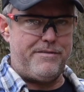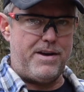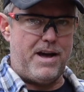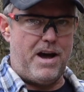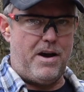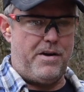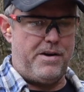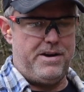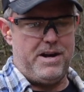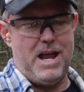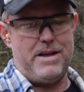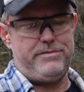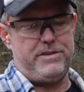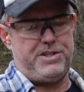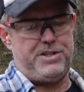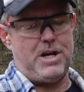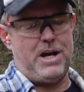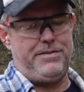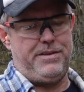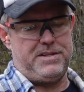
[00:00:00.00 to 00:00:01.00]
out, and I haven't
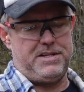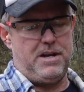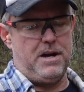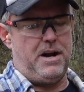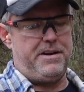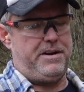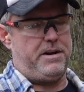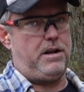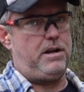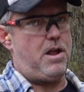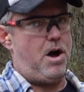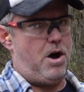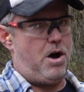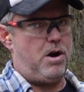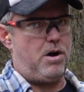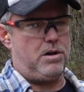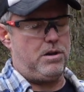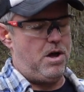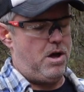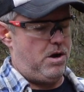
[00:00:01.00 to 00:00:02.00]
shot this gun in a
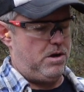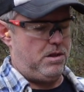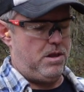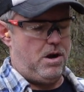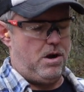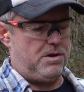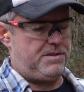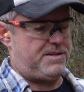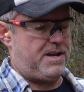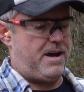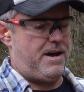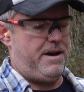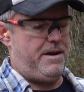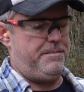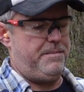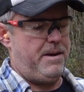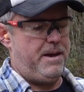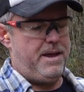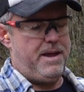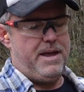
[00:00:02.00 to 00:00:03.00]
long
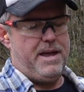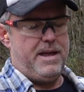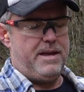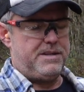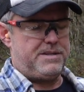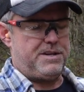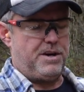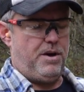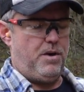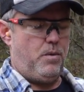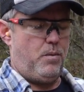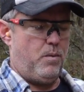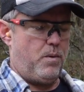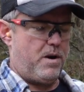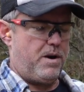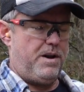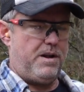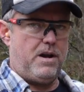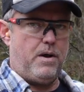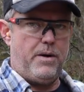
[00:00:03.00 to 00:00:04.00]
time. So we're
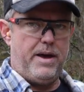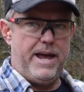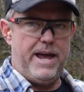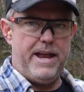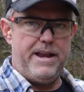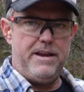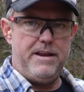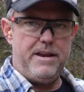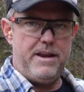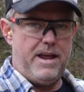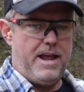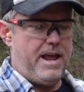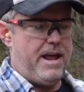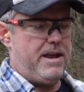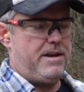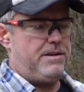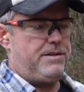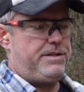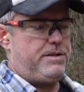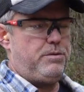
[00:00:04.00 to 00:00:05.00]
gonna go ahead
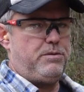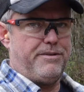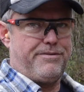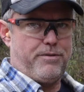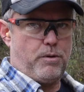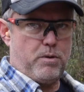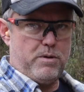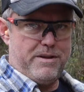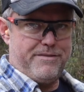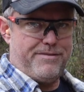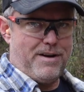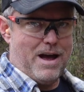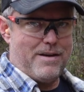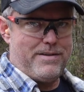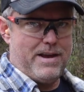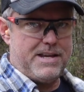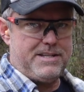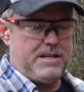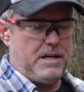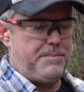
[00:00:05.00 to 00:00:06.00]
and do the 45
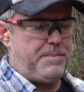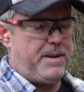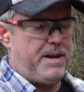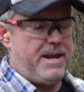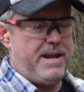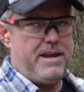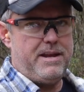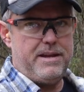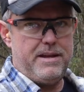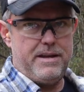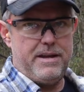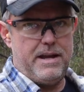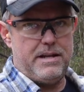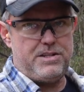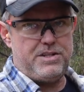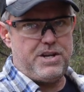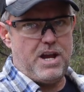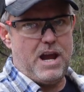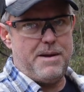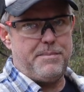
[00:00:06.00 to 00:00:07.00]
ACP. It's
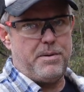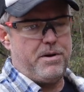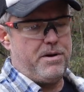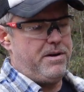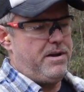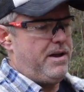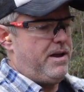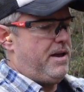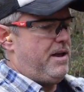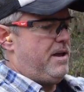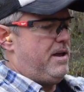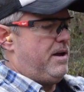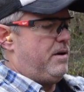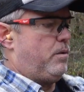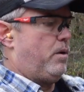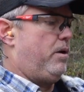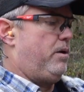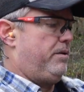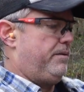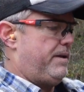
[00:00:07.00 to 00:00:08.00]
chambered,
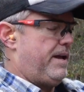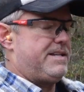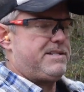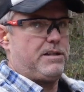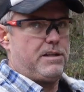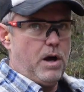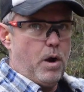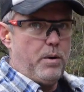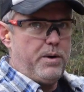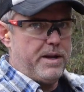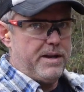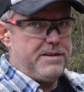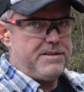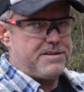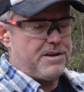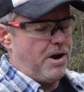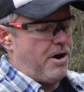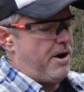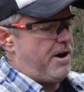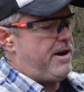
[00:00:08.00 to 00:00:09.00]
well, it's loaded,
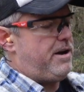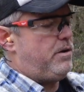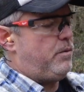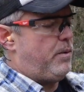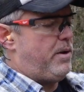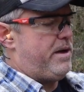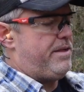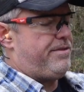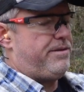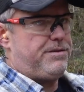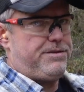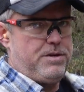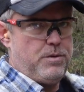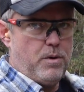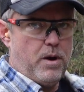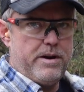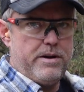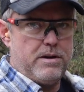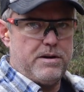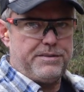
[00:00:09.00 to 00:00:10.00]
sorry, with
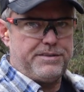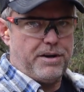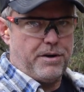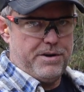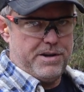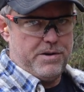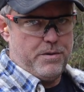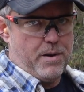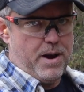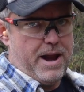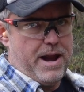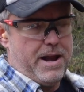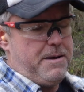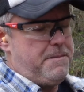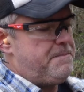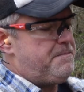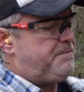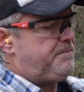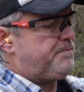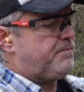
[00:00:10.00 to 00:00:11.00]
230 grain
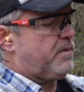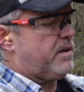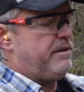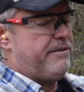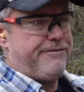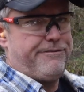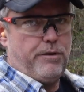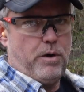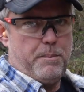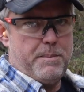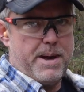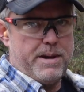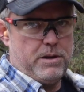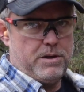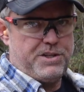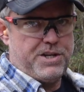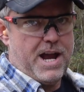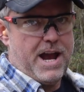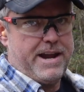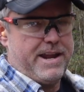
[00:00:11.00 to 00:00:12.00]
full metal
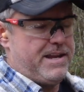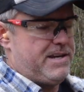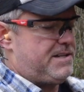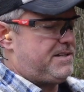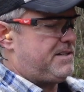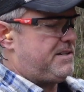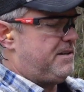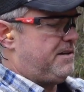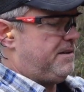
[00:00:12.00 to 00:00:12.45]
jackets.